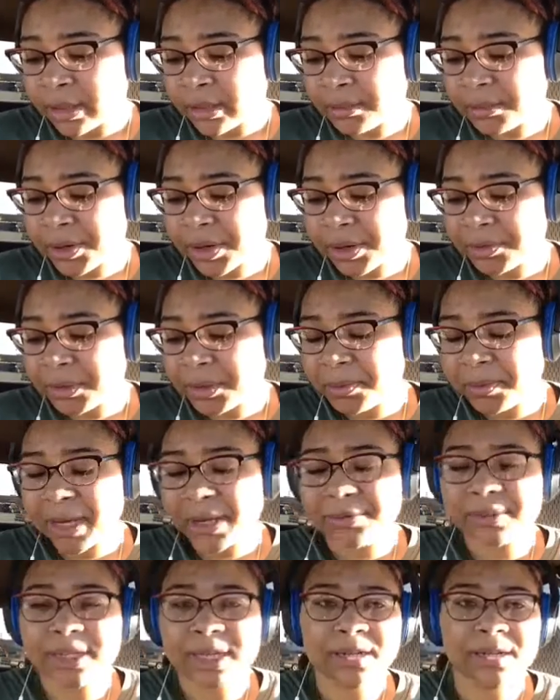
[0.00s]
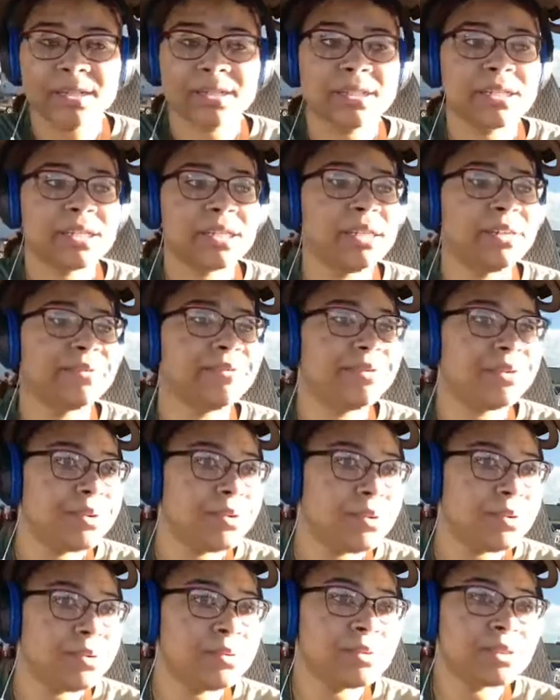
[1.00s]
roommate was out there stealing
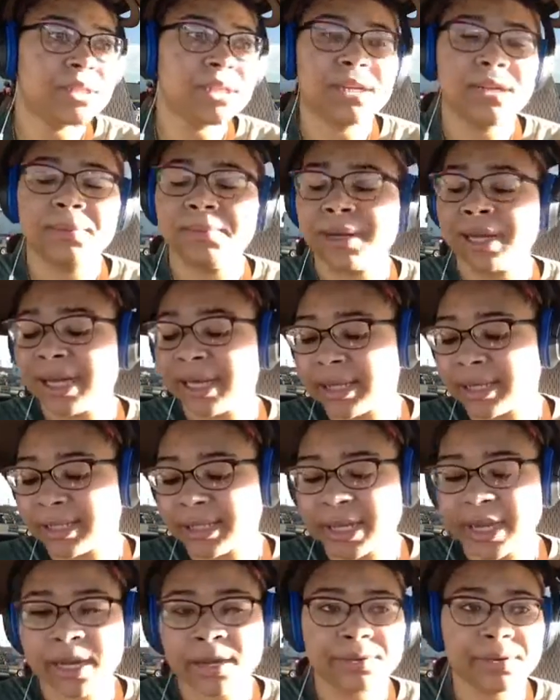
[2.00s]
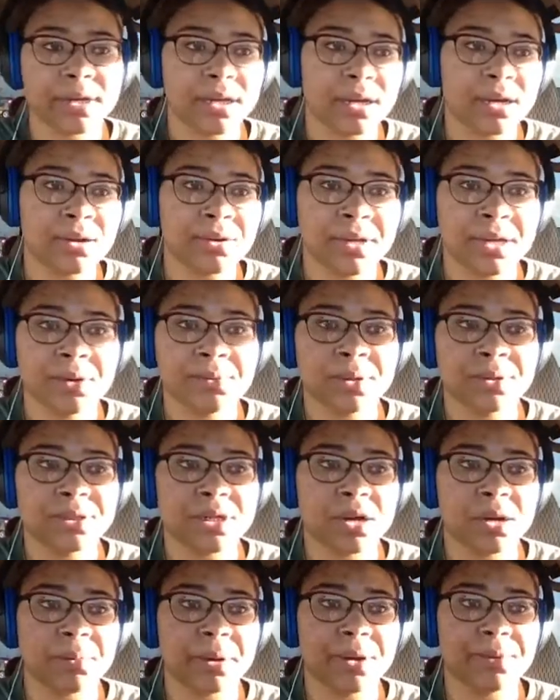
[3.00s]
food, stealing blankets, carrying on. He won't
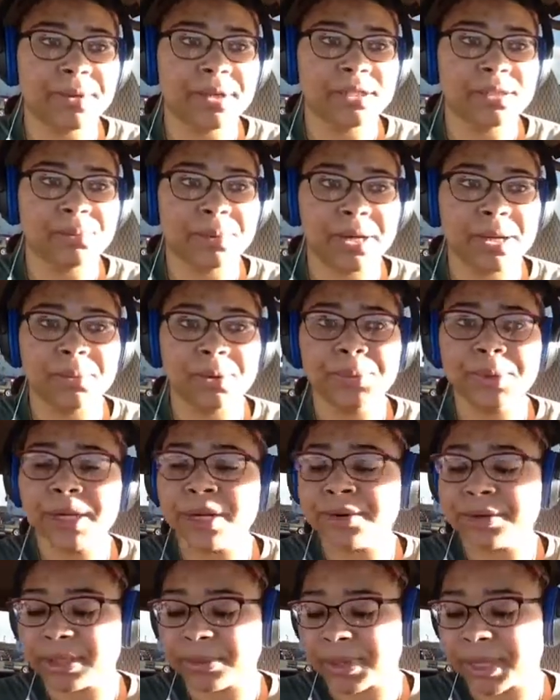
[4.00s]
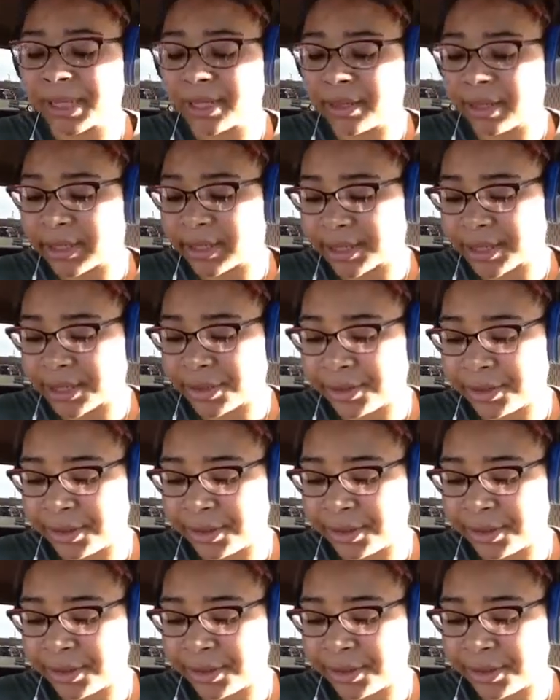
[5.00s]
talk about what it's about, but we know it's about the niggas in the